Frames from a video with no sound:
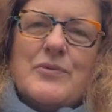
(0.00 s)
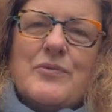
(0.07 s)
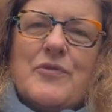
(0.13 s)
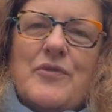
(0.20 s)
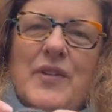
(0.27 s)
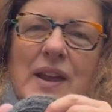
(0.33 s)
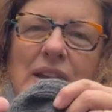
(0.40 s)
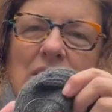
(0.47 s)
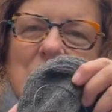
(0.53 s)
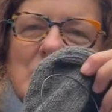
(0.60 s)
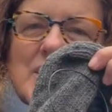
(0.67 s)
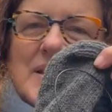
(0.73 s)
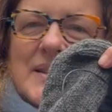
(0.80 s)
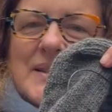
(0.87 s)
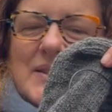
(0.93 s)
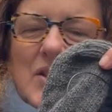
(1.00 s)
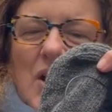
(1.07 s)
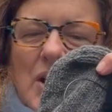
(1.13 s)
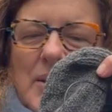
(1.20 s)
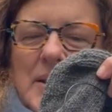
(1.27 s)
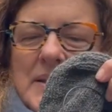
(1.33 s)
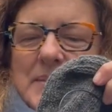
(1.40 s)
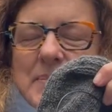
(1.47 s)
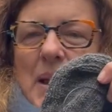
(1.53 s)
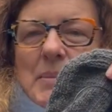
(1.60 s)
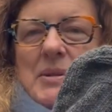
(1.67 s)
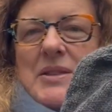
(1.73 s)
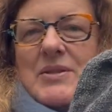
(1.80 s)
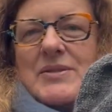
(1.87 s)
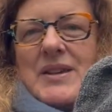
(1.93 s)
finish this sock, because
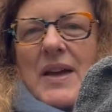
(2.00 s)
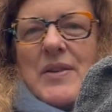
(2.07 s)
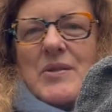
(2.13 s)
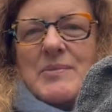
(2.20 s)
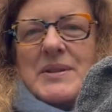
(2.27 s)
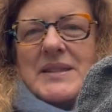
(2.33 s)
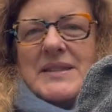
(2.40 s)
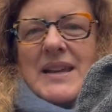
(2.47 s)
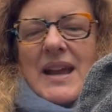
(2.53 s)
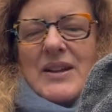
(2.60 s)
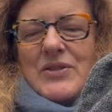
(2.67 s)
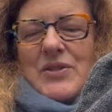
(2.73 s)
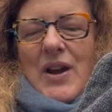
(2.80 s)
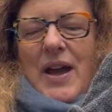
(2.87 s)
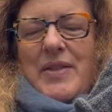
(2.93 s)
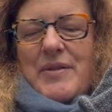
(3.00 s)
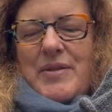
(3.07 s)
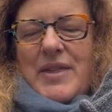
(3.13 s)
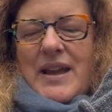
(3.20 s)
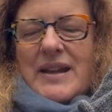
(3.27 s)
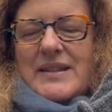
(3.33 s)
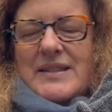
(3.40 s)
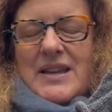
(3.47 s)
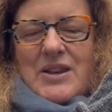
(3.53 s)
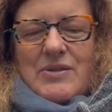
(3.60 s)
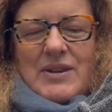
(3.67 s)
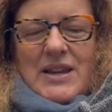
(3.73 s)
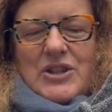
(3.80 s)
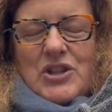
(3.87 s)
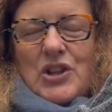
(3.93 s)
maybe there's other mistakes or other things that you
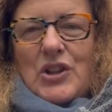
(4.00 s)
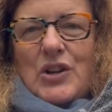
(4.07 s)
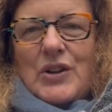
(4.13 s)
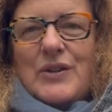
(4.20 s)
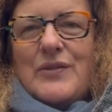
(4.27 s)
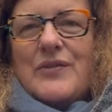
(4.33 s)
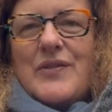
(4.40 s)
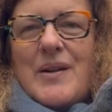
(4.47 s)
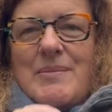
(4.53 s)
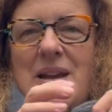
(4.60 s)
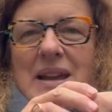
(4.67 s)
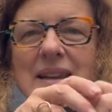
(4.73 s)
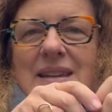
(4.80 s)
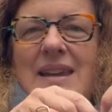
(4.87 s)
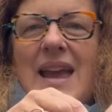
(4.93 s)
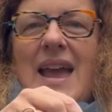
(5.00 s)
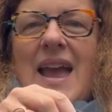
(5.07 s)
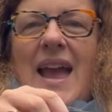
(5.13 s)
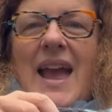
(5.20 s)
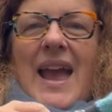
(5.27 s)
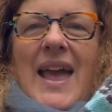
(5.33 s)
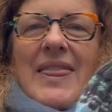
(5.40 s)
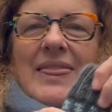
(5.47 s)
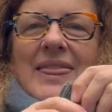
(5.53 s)
need to learn from it, and